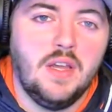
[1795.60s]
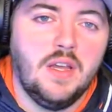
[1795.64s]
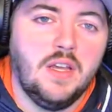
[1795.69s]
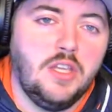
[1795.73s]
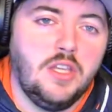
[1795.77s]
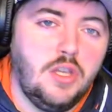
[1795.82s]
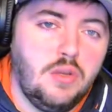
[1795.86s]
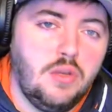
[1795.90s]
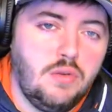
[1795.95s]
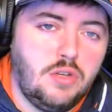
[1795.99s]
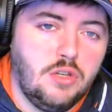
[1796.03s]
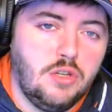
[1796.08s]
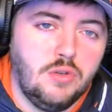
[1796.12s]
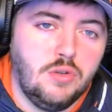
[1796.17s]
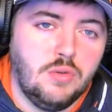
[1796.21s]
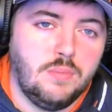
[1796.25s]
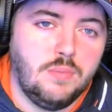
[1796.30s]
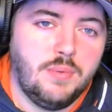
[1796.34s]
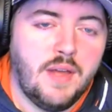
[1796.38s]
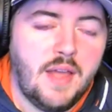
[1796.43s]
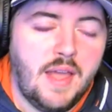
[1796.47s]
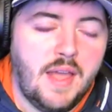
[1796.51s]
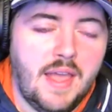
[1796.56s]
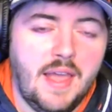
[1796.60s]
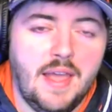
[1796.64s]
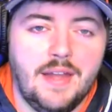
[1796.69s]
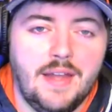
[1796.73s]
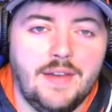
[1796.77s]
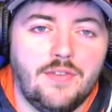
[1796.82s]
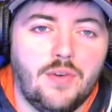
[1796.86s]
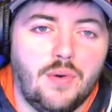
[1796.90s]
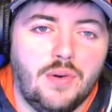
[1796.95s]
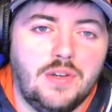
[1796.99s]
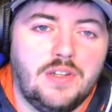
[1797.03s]
YouTube, and
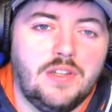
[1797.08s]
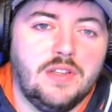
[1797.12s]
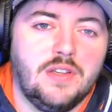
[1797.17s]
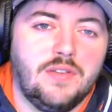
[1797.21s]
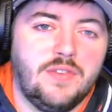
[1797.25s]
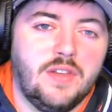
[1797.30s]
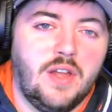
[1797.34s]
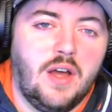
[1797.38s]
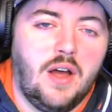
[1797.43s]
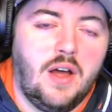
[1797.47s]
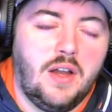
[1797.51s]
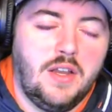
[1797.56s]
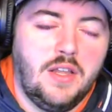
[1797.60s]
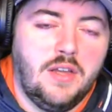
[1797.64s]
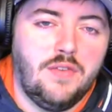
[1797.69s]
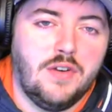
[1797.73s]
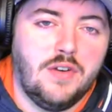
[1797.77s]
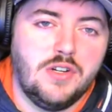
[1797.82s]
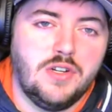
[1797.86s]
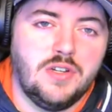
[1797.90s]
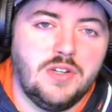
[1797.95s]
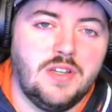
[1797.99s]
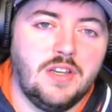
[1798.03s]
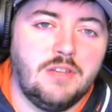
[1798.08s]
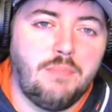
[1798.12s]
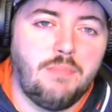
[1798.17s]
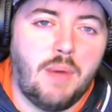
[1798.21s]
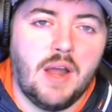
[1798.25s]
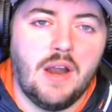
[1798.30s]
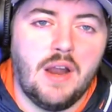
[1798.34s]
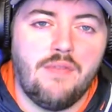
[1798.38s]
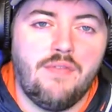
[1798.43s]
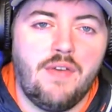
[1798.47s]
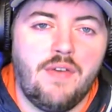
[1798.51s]
of course, you look for the audio versions of
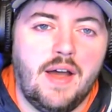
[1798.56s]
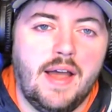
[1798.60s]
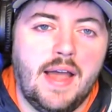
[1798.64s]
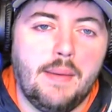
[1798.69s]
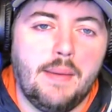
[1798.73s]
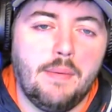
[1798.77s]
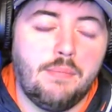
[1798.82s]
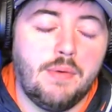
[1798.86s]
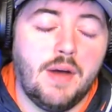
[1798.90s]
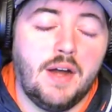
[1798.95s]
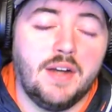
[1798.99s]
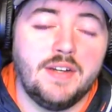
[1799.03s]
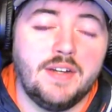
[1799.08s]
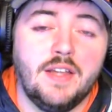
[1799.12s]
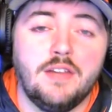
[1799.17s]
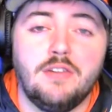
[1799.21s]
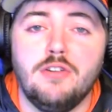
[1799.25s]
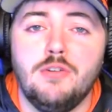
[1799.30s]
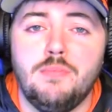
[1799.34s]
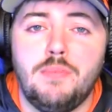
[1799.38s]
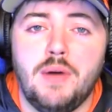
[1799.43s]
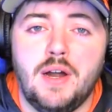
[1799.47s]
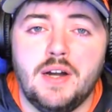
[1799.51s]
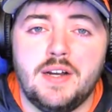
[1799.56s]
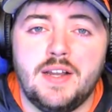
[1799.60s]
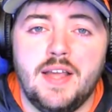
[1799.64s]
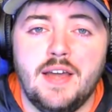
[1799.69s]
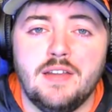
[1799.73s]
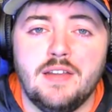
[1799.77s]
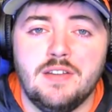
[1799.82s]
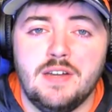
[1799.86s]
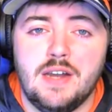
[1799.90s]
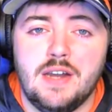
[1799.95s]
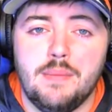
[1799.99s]
Spotify, Apple Podcasts, Google
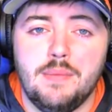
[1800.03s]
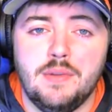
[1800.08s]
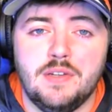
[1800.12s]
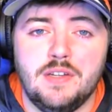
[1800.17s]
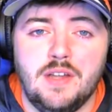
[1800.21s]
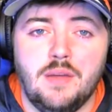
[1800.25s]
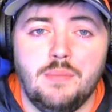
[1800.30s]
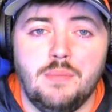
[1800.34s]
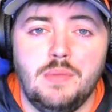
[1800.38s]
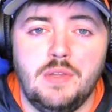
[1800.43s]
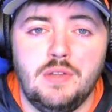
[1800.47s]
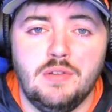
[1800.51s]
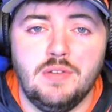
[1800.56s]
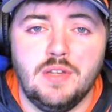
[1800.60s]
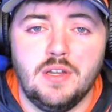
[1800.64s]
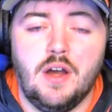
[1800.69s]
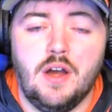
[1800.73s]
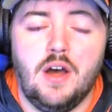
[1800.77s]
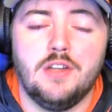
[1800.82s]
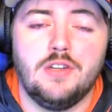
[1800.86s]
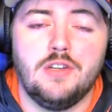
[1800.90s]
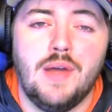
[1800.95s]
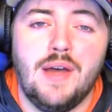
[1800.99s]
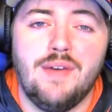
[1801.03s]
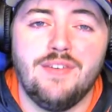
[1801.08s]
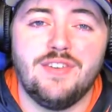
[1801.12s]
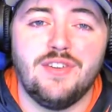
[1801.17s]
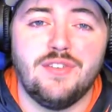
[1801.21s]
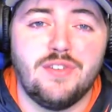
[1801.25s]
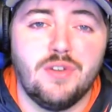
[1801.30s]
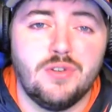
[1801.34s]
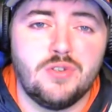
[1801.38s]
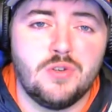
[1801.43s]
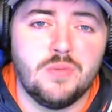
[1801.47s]
Podcasts, and Amazon Music. Also have us on
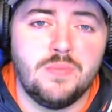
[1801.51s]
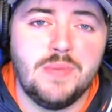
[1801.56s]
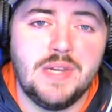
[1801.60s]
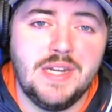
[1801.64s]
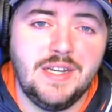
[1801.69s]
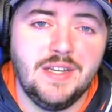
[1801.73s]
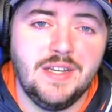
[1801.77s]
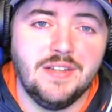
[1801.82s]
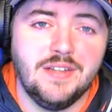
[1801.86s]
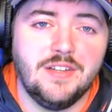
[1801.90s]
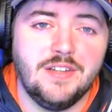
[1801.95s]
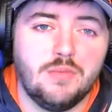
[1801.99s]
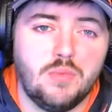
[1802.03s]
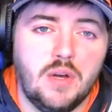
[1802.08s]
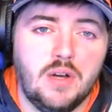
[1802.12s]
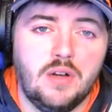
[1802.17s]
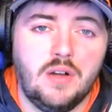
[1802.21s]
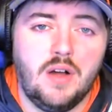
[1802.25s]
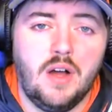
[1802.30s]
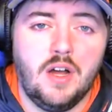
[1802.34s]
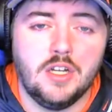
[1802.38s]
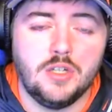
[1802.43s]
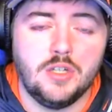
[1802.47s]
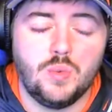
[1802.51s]
social medias as well, on